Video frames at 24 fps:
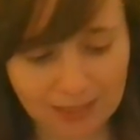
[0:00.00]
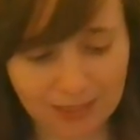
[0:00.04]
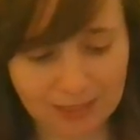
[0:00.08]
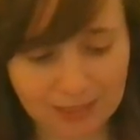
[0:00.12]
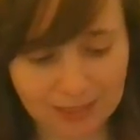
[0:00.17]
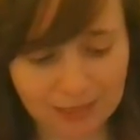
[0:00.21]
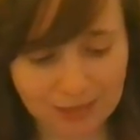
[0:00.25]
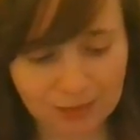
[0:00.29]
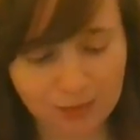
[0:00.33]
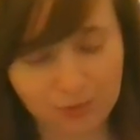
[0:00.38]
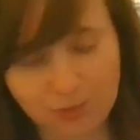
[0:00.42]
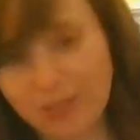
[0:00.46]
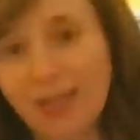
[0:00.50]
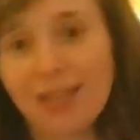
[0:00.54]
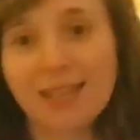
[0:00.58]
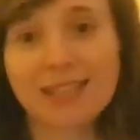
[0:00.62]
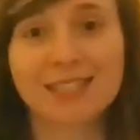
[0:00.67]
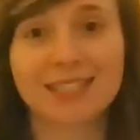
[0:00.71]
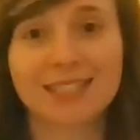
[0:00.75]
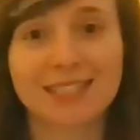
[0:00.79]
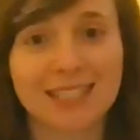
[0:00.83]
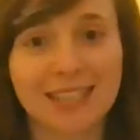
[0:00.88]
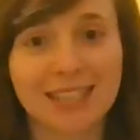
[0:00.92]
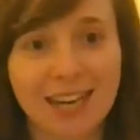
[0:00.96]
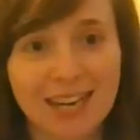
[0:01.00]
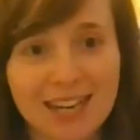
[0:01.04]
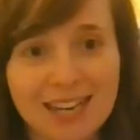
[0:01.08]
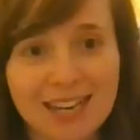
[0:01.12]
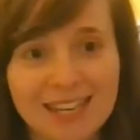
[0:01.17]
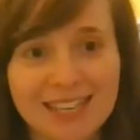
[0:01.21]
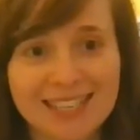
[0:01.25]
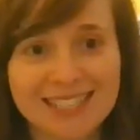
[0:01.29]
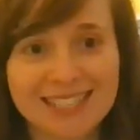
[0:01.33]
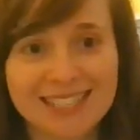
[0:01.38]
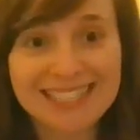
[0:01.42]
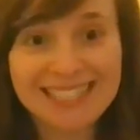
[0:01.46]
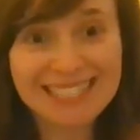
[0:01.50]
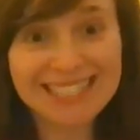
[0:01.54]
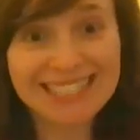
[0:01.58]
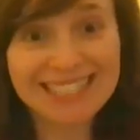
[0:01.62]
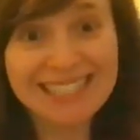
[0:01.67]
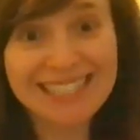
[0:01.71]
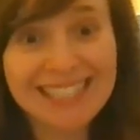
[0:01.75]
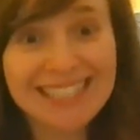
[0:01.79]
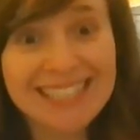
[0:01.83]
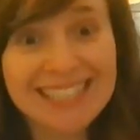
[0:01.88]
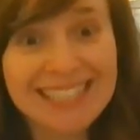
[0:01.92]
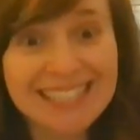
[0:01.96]
So yeah, excited is
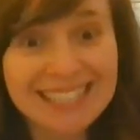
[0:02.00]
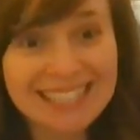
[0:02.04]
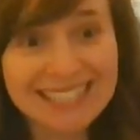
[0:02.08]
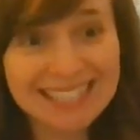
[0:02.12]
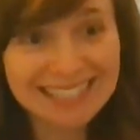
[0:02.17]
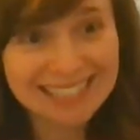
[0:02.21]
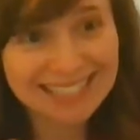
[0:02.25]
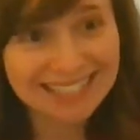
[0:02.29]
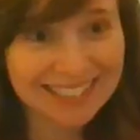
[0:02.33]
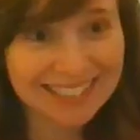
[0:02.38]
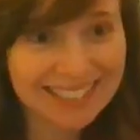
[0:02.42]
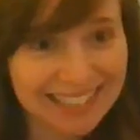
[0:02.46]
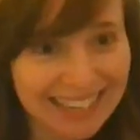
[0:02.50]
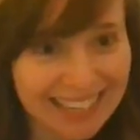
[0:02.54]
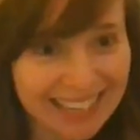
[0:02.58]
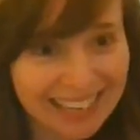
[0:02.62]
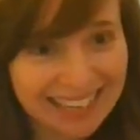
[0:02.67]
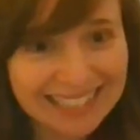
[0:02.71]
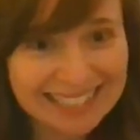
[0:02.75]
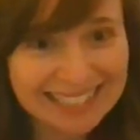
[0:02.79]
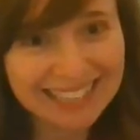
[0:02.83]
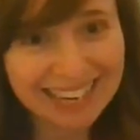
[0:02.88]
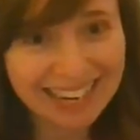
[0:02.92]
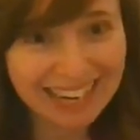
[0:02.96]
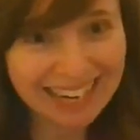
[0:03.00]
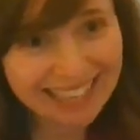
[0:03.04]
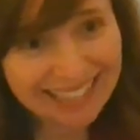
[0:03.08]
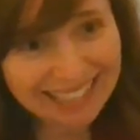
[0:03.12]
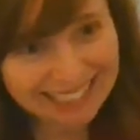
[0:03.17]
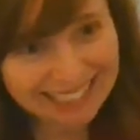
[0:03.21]
getting excited.